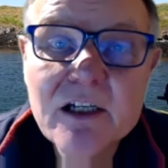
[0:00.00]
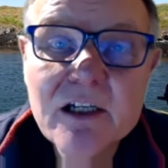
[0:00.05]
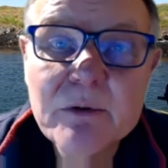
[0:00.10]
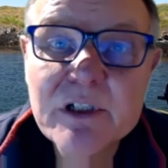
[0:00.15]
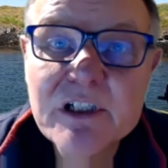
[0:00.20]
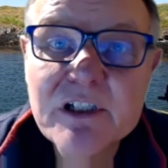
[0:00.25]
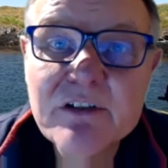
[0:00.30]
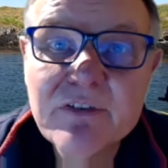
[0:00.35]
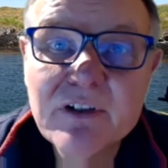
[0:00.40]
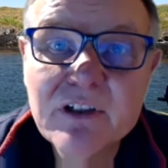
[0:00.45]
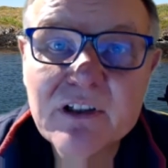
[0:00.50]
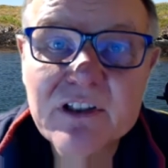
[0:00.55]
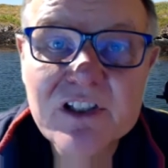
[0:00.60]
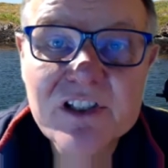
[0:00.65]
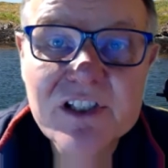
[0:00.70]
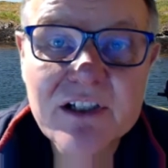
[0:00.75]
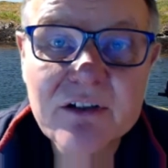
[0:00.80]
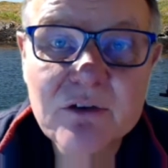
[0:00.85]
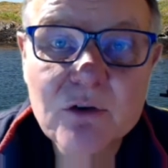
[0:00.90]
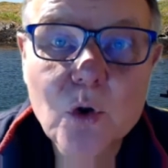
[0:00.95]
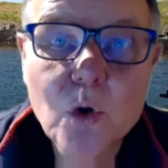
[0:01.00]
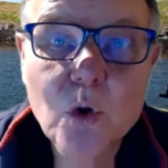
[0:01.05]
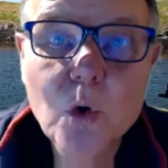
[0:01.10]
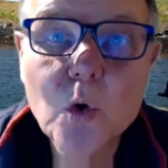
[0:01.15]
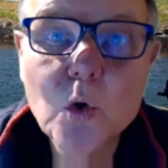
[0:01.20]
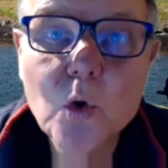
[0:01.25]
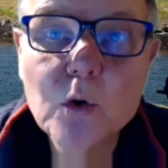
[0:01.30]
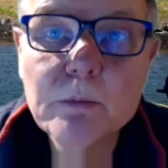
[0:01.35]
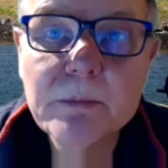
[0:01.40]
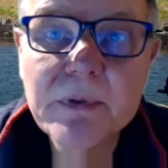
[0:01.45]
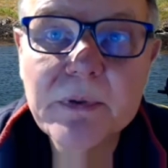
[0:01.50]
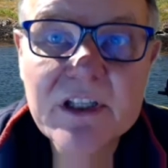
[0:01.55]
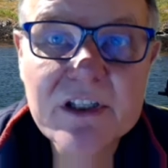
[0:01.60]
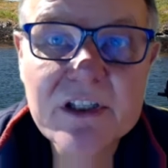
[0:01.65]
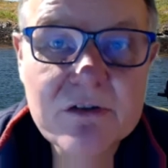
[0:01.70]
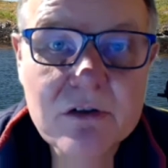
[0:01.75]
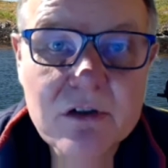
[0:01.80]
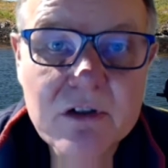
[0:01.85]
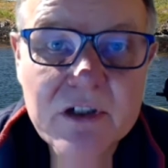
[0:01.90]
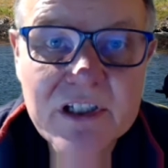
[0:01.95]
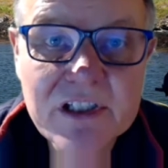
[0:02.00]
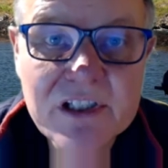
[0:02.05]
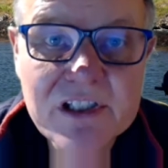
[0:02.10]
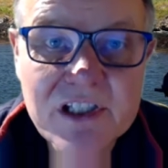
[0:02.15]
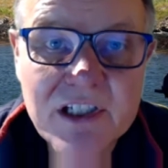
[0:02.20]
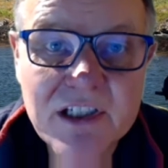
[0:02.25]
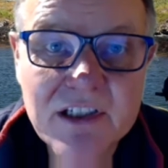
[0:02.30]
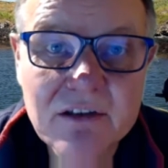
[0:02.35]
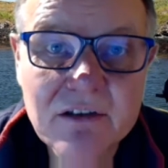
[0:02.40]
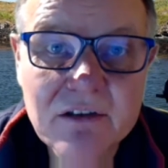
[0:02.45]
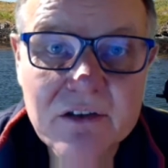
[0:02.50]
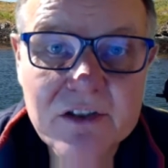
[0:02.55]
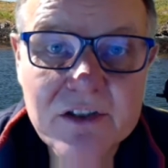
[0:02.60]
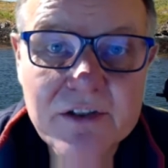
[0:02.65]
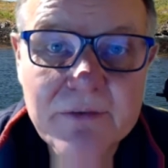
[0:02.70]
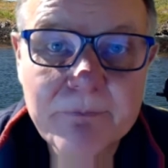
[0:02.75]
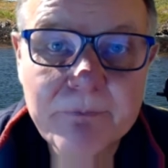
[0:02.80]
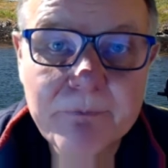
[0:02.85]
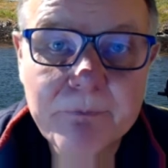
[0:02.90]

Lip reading: which filters out all but the strongest signals.